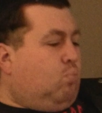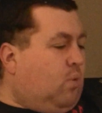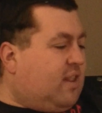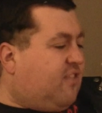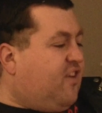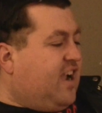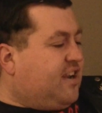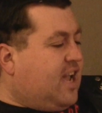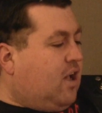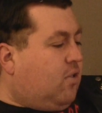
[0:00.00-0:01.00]
Let's
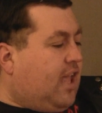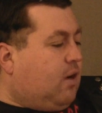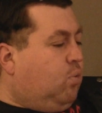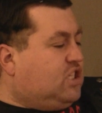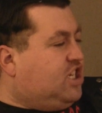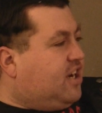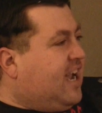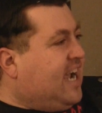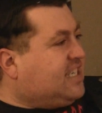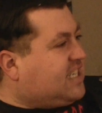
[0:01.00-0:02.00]
find out like what you
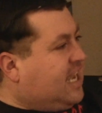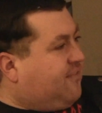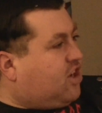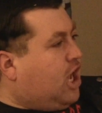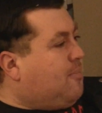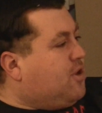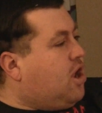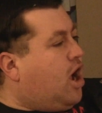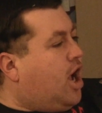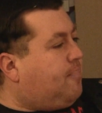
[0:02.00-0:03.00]
guys have coming
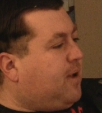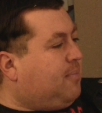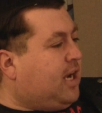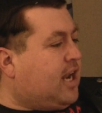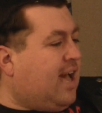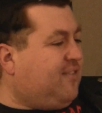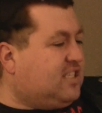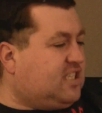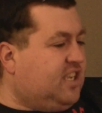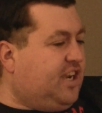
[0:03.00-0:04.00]
up. I mean,
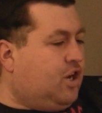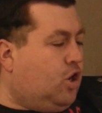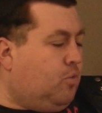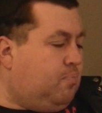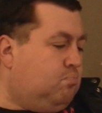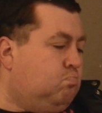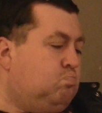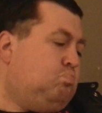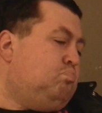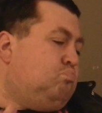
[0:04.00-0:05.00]
obviously, you know,
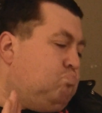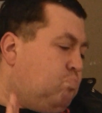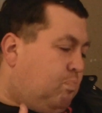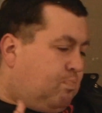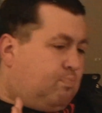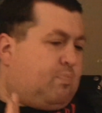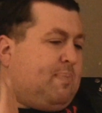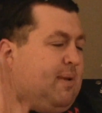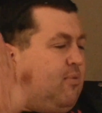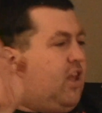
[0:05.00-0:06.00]
the
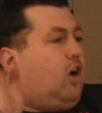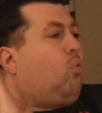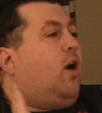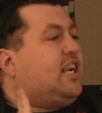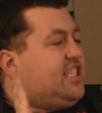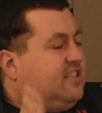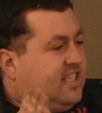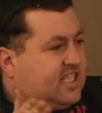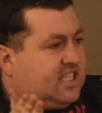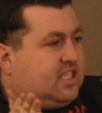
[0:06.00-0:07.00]
people that are watching
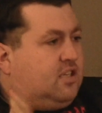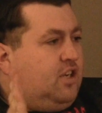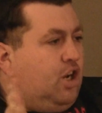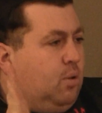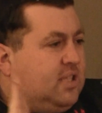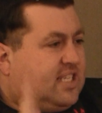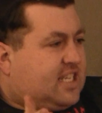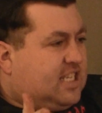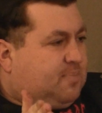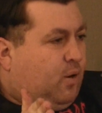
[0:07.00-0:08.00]
this, you know, when this
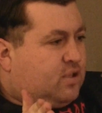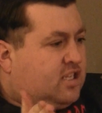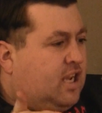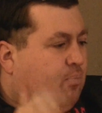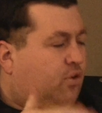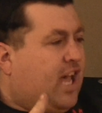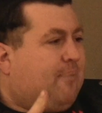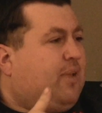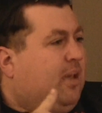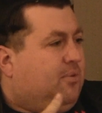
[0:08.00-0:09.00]
gets posted up, will
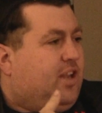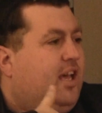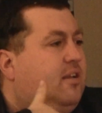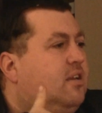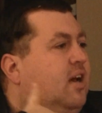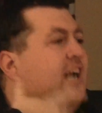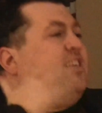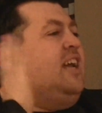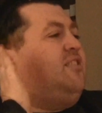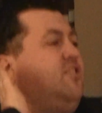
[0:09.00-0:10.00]
not be able to
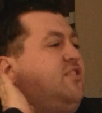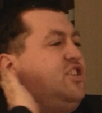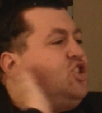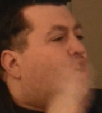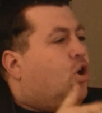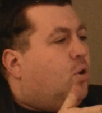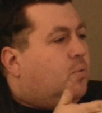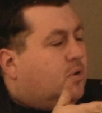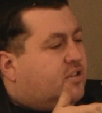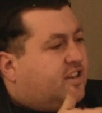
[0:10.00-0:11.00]
attend the show
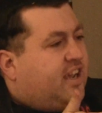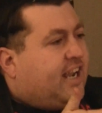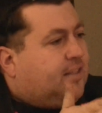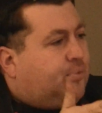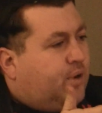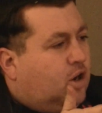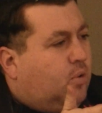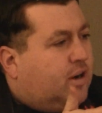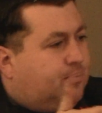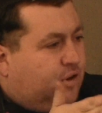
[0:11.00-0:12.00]
sure. tonight at
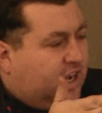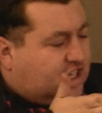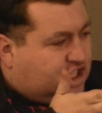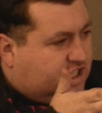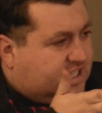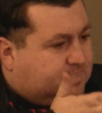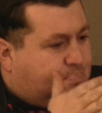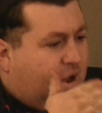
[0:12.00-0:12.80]
301 yeah, Productions. Sure.